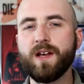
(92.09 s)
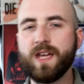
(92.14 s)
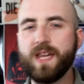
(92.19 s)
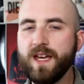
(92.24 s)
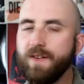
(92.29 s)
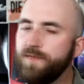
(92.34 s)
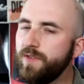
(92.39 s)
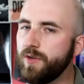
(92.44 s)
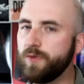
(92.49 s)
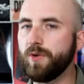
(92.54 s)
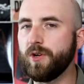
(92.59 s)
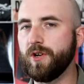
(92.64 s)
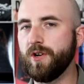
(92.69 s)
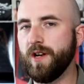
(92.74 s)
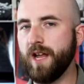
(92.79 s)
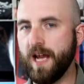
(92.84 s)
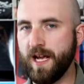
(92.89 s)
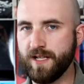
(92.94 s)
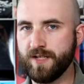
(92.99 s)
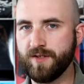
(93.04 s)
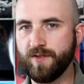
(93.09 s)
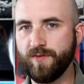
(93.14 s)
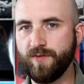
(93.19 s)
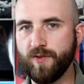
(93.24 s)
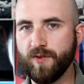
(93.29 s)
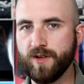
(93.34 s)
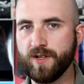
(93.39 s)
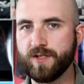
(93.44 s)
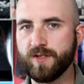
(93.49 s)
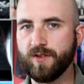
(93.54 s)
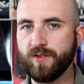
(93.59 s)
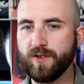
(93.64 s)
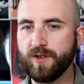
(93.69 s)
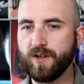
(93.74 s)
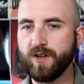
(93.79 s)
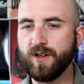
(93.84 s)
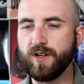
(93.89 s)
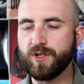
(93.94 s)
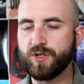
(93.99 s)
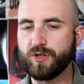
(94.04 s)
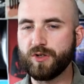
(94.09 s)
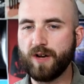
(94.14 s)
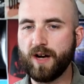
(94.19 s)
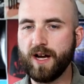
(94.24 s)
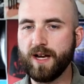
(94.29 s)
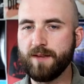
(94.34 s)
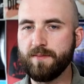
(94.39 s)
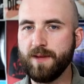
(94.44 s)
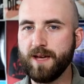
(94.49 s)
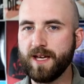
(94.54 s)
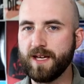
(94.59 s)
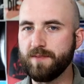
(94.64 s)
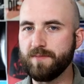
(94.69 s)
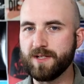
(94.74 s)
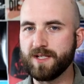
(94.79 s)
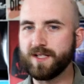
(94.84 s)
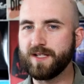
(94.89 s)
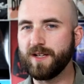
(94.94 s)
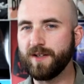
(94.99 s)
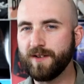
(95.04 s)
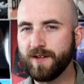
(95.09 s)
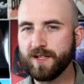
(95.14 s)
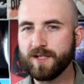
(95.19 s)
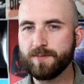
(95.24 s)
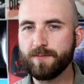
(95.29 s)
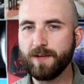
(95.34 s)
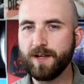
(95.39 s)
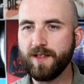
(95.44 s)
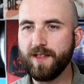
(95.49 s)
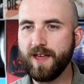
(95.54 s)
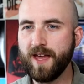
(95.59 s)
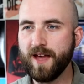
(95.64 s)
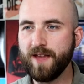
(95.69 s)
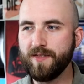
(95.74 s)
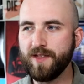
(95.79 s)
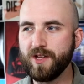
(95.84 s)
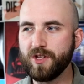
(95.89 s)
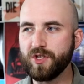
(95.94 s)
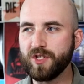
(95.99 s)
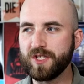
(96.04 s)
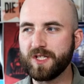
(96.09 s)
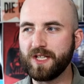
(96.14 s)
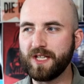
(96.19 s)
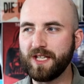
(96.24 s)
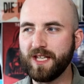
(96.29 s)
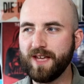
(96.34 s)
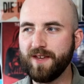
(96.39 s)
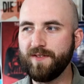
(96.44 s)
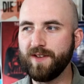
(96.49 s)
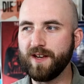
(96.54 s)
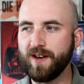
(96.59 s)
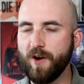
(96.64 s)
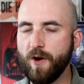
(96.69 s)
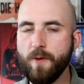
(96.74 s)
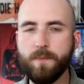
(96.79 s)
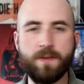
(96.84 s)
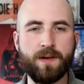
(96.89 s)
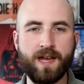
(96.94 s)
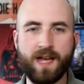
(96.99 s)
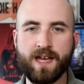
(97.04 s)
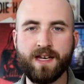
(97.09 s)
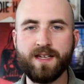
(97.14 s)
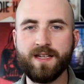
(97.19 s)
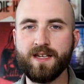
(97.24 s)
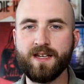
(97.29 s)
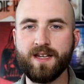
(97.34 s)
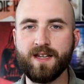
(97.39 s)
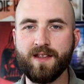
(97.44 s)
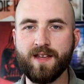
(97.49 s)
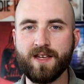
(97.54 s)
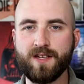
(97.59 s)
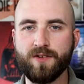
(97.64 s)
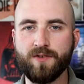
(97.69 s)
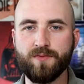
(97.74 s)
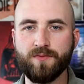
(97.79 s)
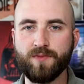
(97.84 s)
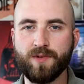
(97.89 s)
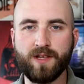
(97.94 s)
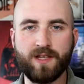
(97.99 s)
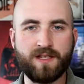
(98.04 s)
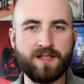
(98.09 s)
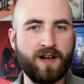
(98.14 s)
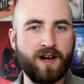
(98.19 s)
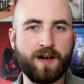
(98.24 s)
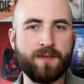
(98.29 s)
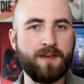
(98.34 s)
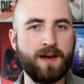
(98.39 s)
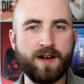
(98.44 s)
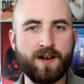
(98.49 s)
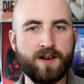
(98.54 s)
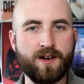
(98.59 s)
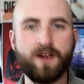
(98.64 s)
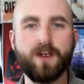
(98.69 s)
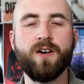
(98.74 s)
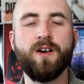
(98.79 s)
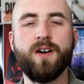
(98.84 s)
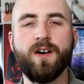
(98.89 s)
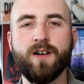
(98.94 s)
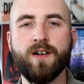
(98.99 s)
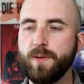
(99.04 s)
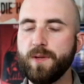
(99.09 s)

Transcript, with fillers: give you a good answer for it, so they're gonna try and make it mysterious, but in the end they just leave it open-ended and they don't really talk about it at all.